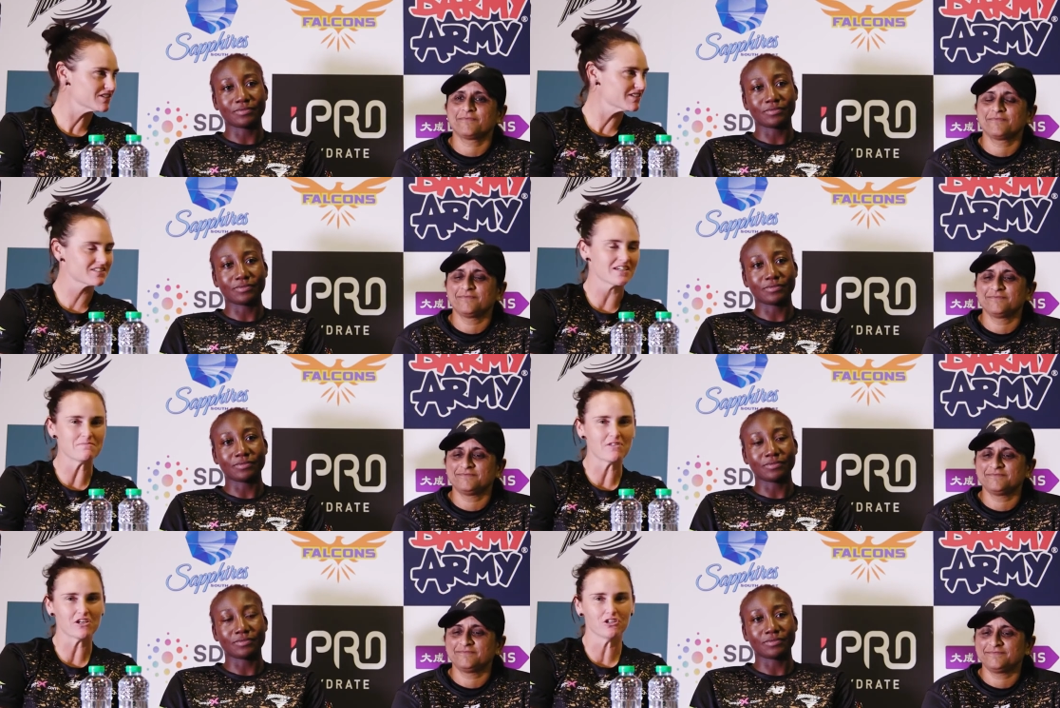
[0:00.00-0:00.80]
Speaker 1: at the team
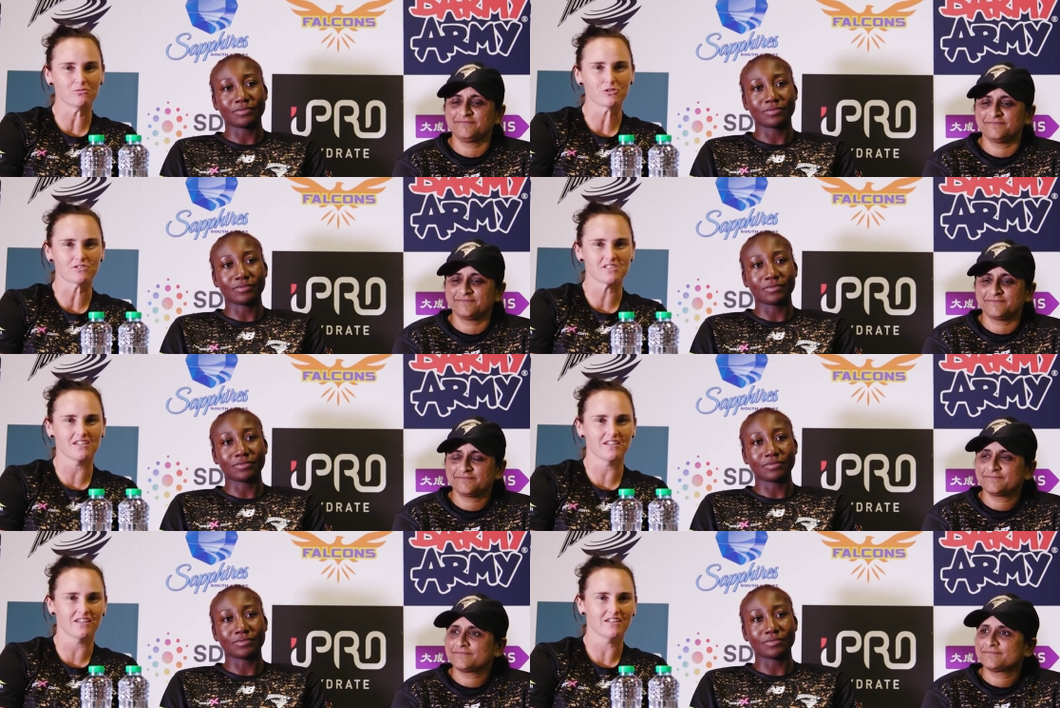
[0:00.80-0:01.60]
that got put
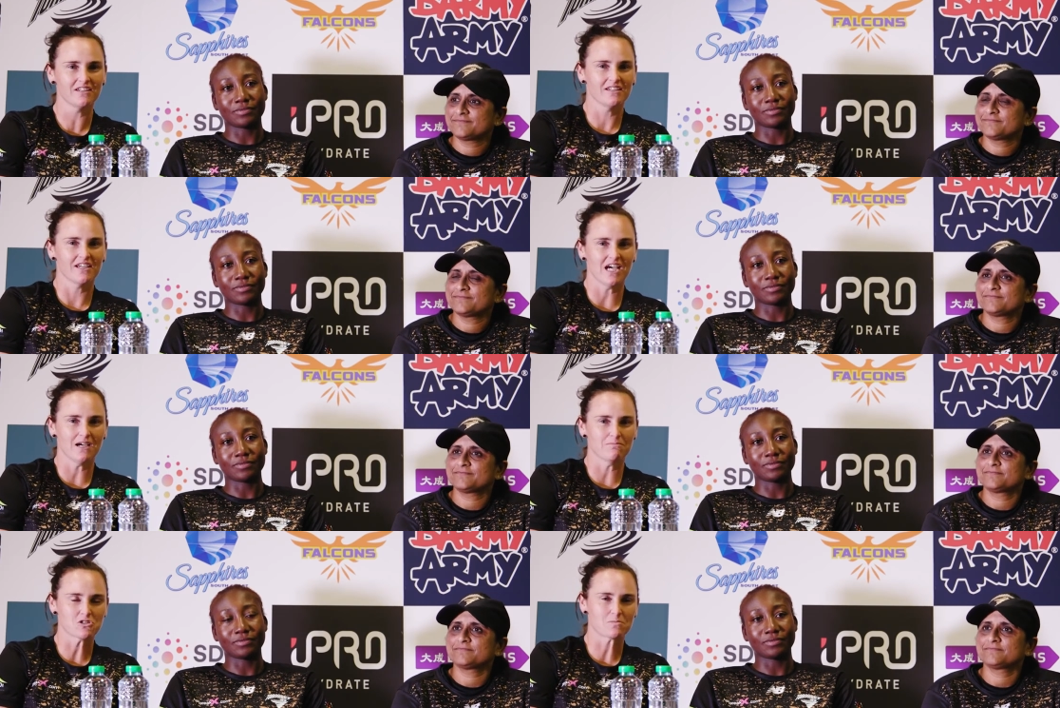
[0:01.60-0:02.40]
together, um,
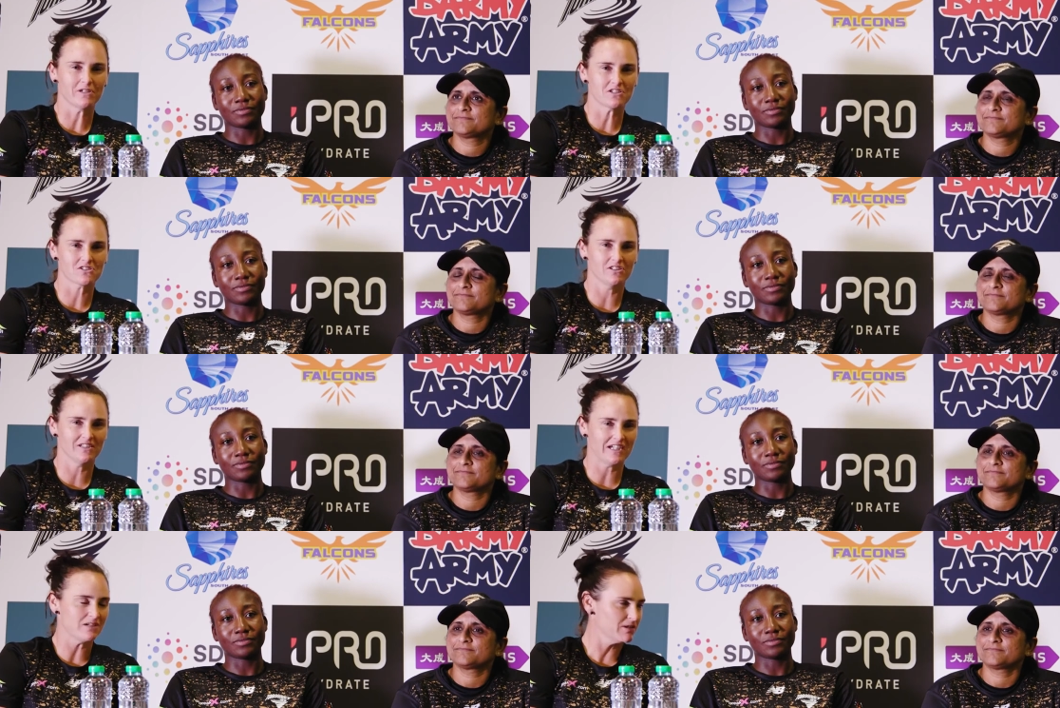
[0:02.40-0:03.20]
I was pretty excited,
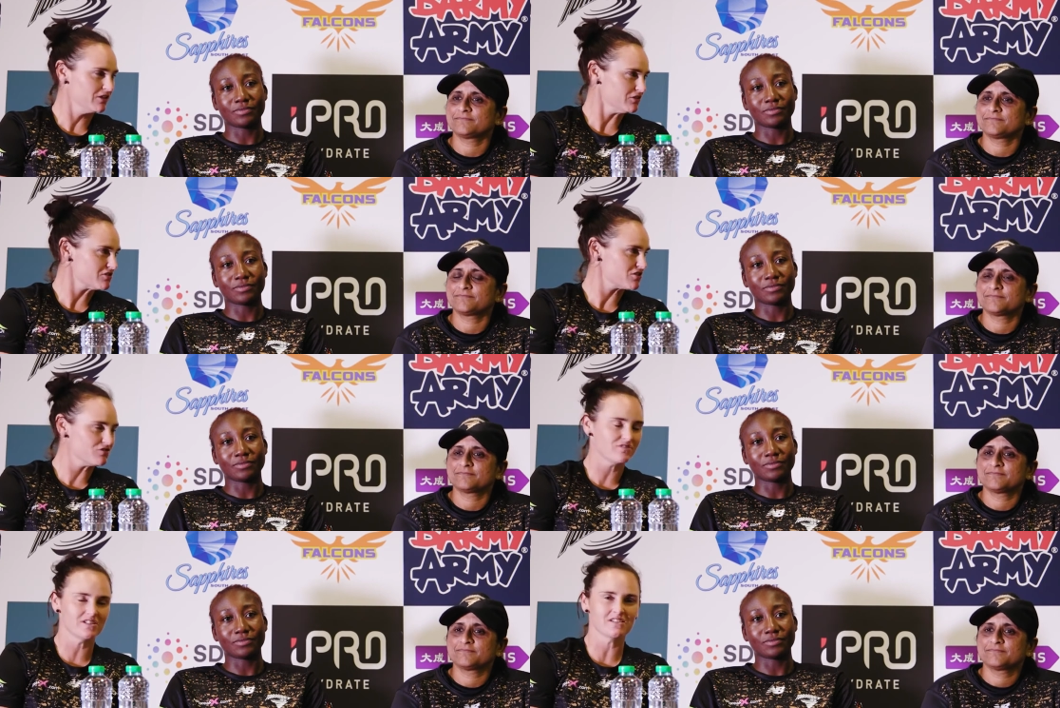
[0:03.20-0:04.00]
A, being on
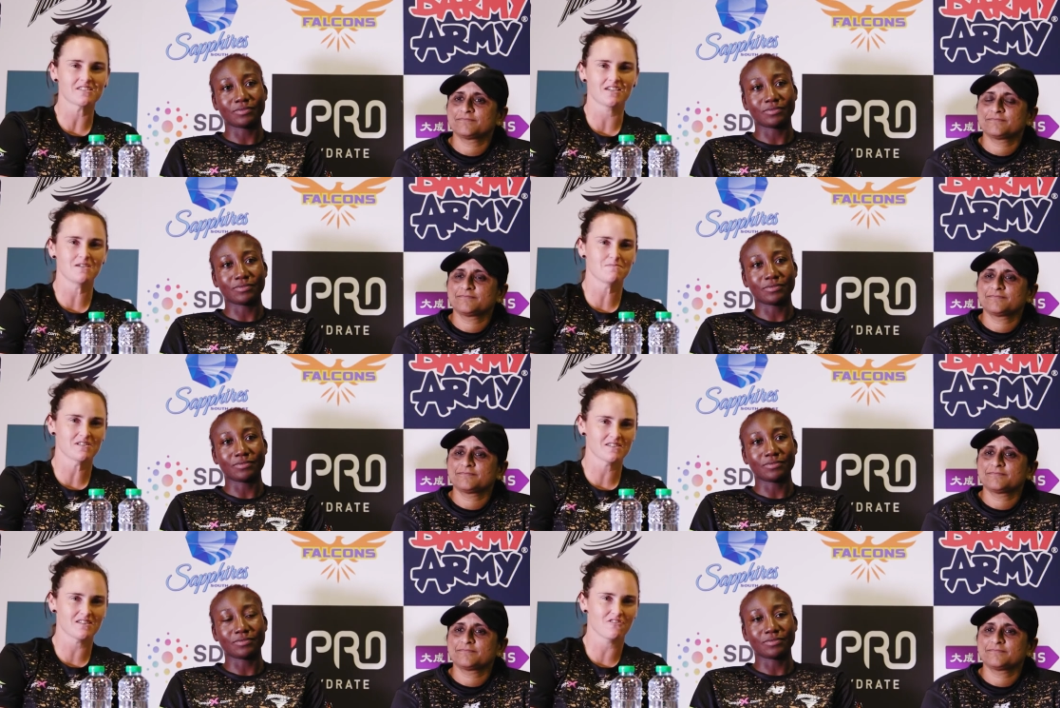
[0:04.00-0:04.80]
Sophie's team and
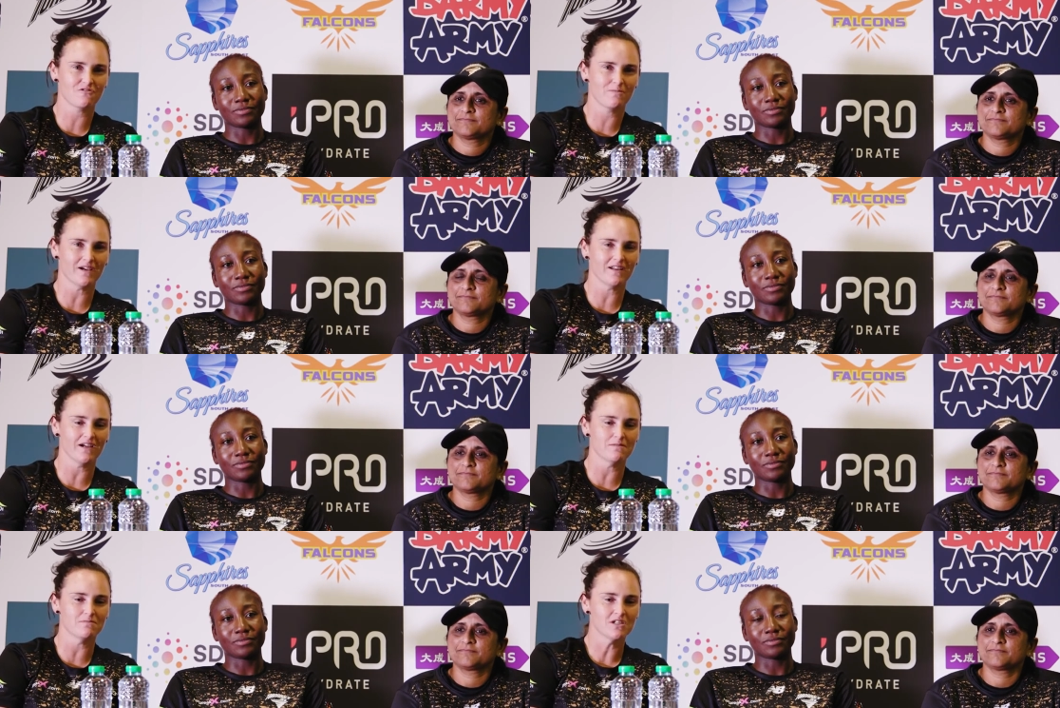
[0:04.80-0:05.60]
staff, but
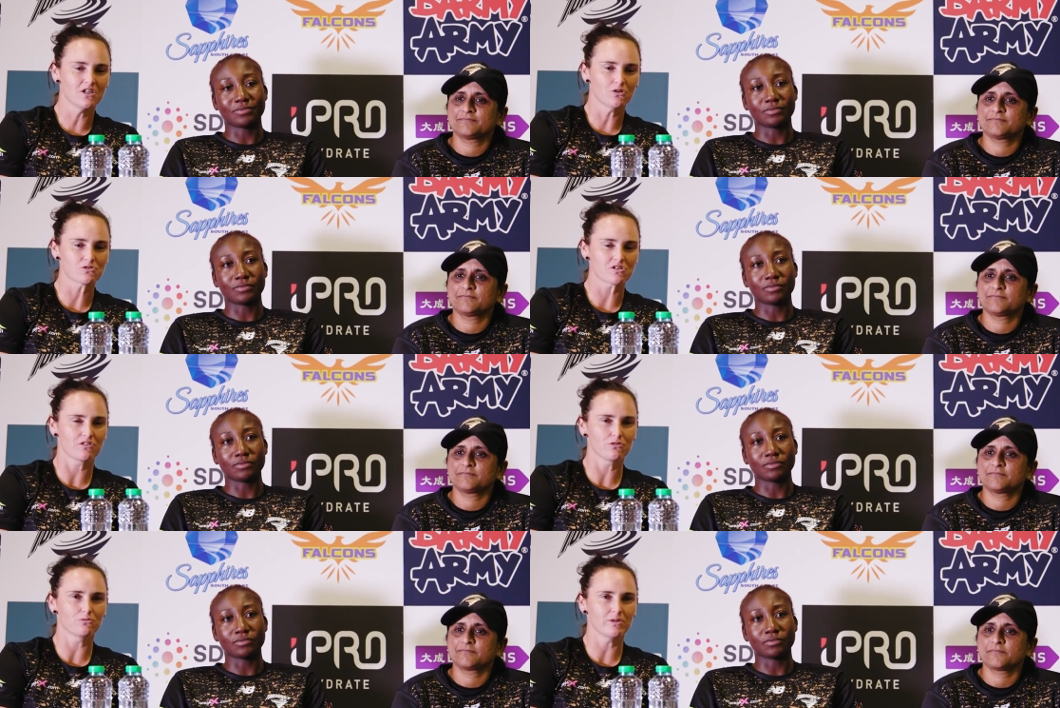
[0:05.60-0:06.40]
um, also I
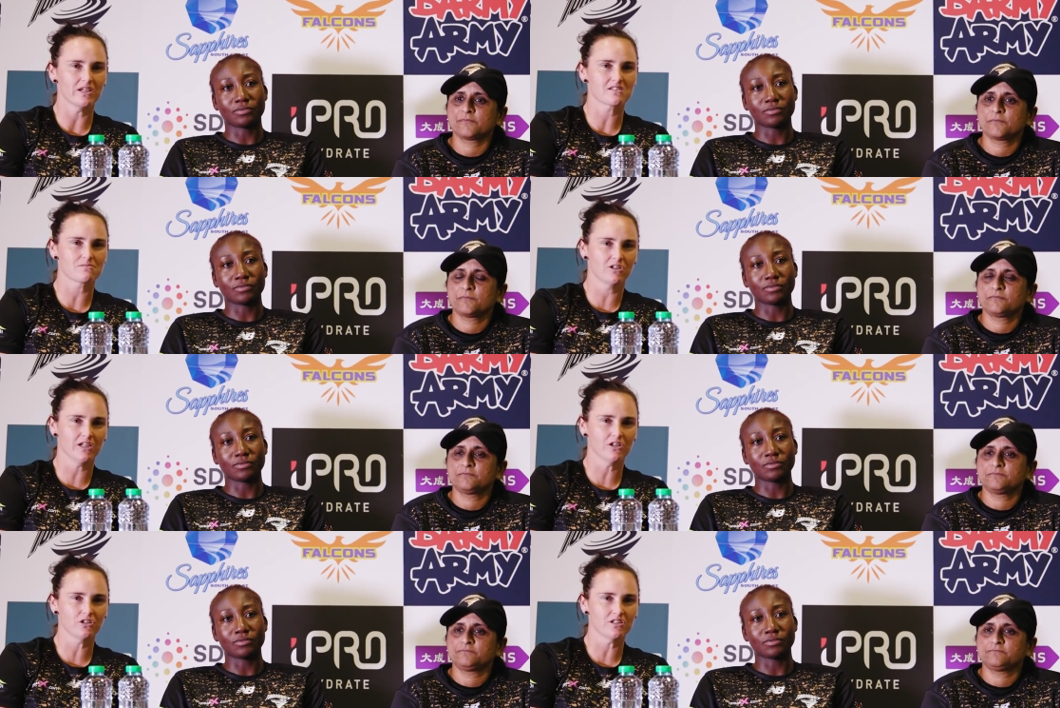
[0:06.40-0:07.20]
thought we had some really
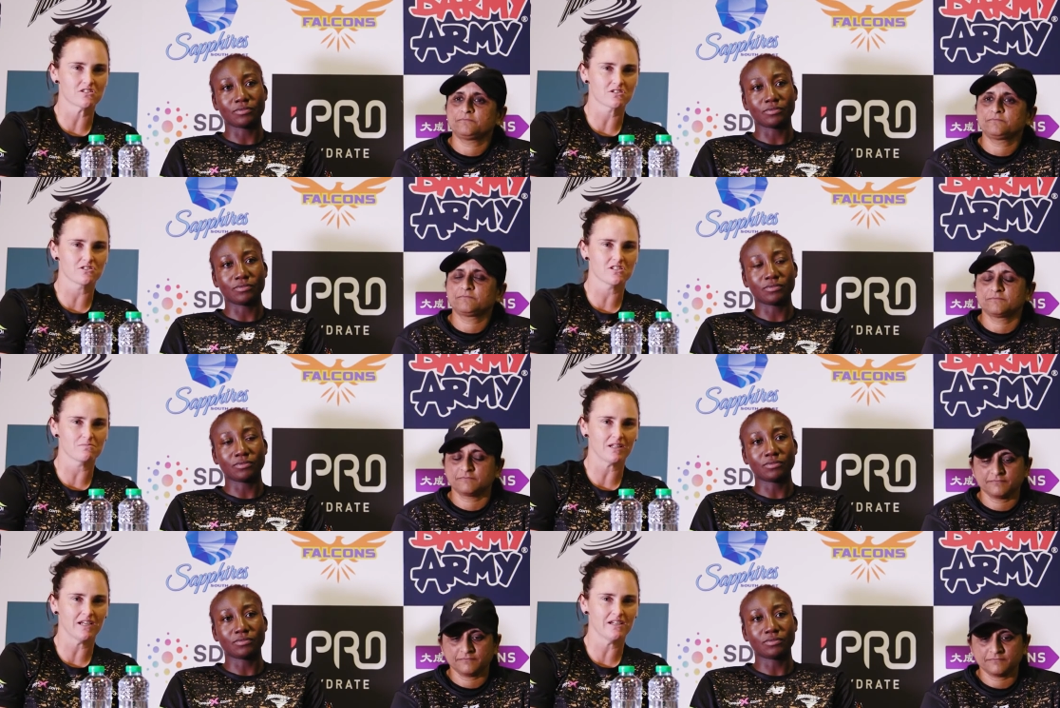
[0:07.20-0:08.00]
good associate
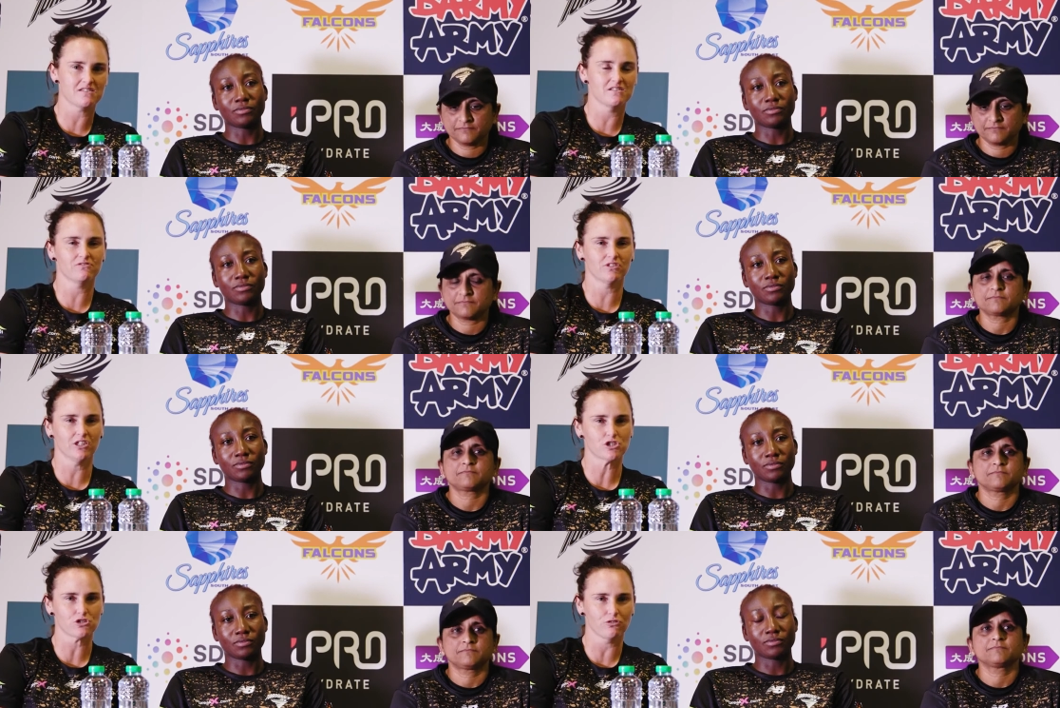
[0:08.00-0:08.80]
players and they've really
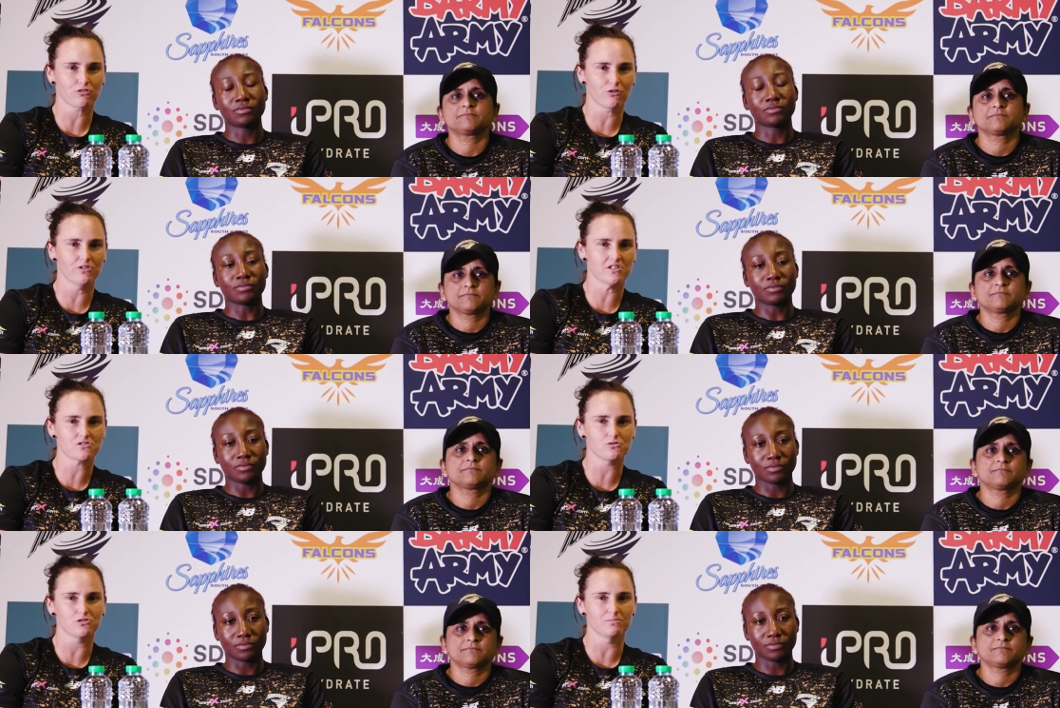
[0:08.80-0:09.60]
shone through in this
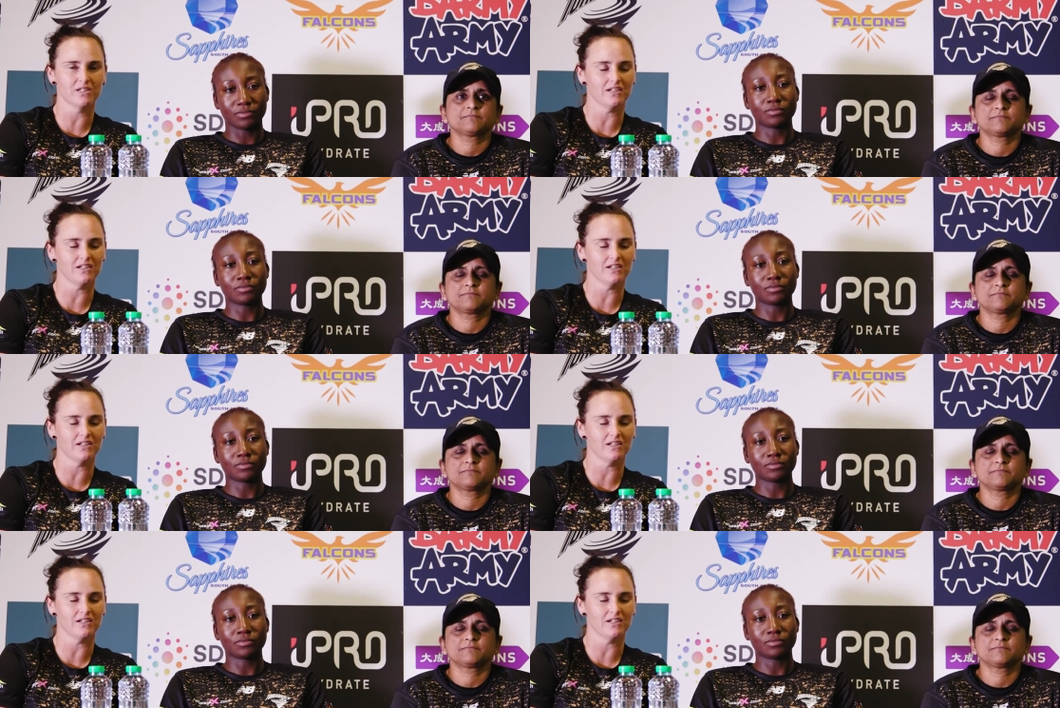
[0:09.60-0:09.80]
tournament.